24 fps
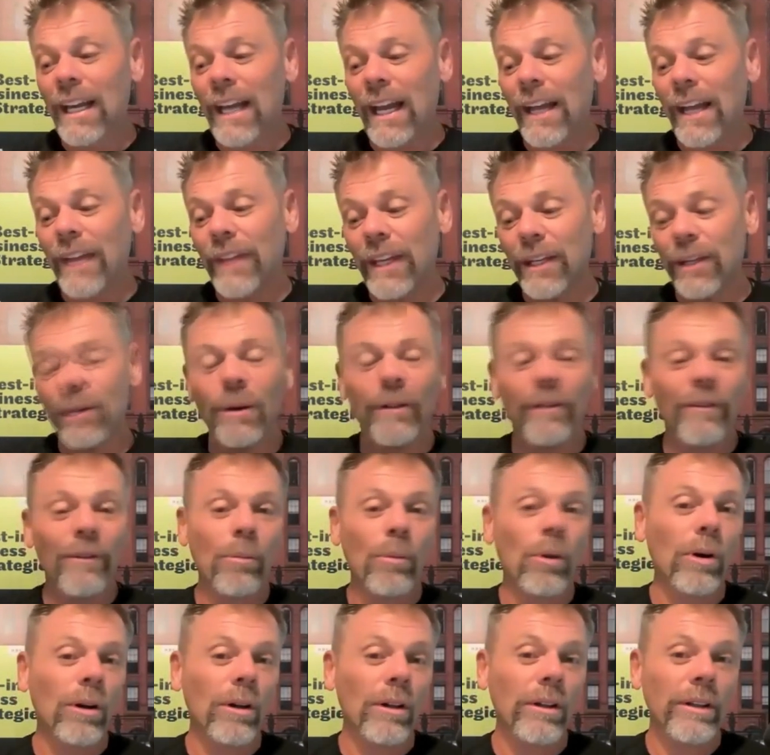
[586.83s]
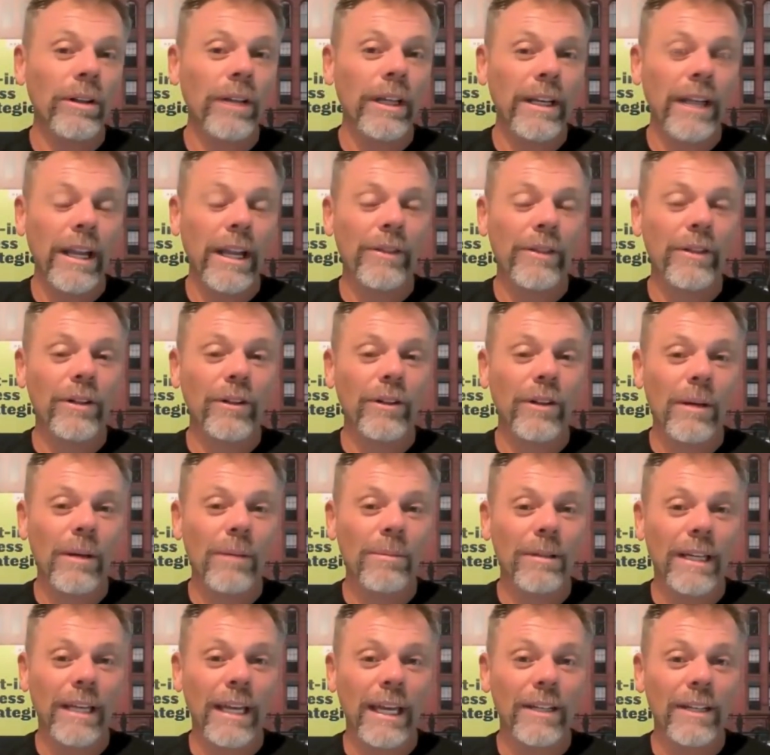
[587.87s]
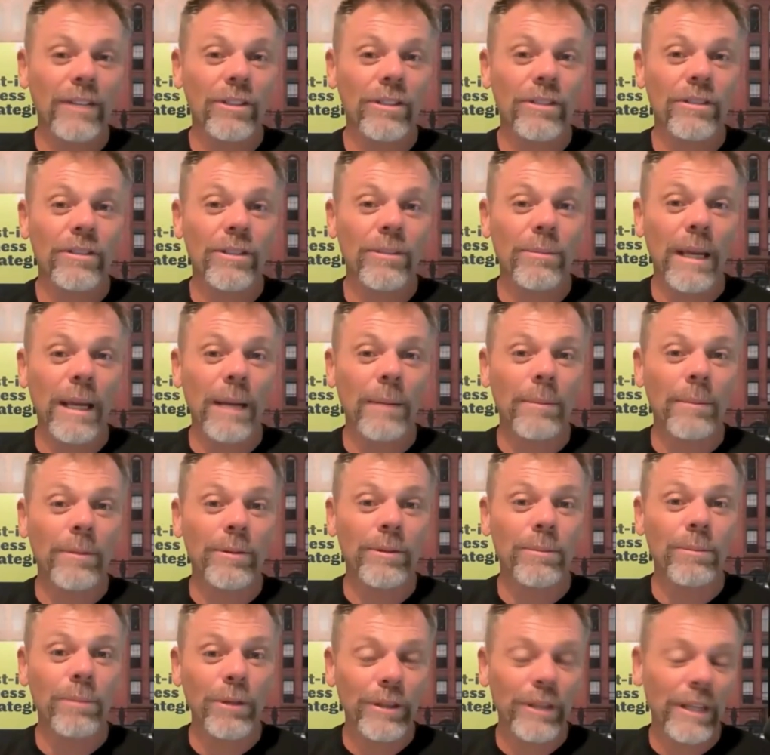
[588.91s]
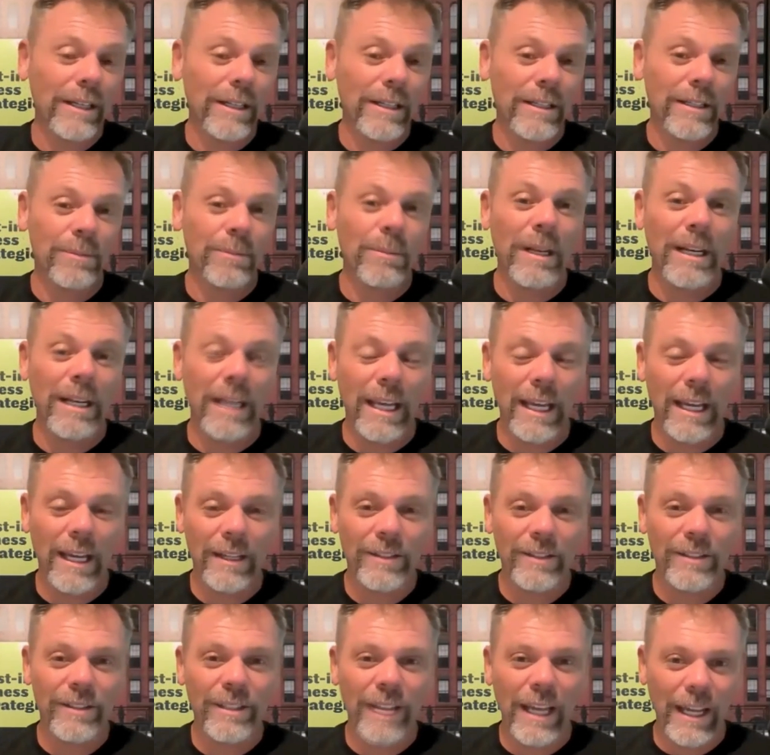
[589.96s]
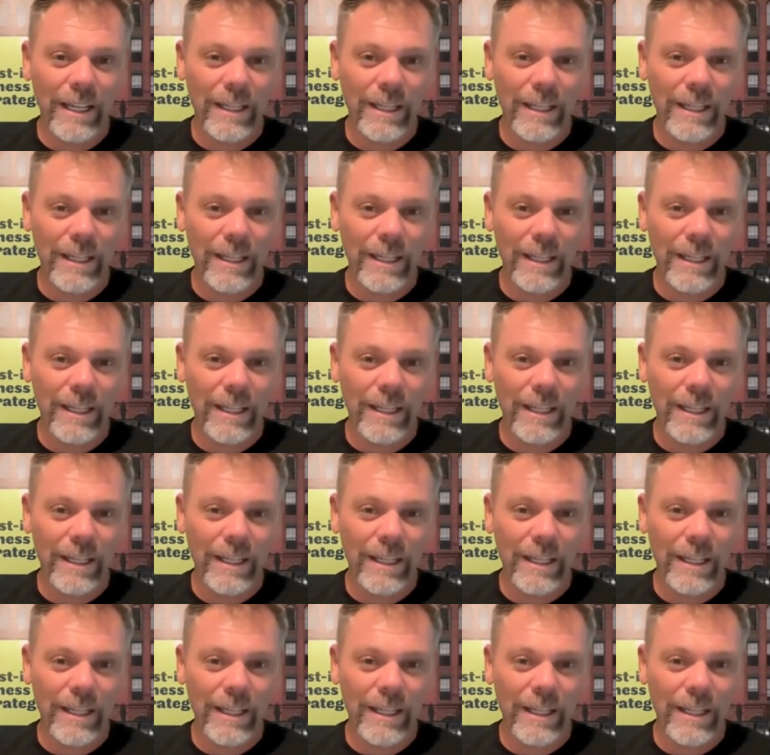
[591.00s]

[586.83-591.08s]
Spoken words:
and that you have a moral and ethical obligation to be able to put that in as many hands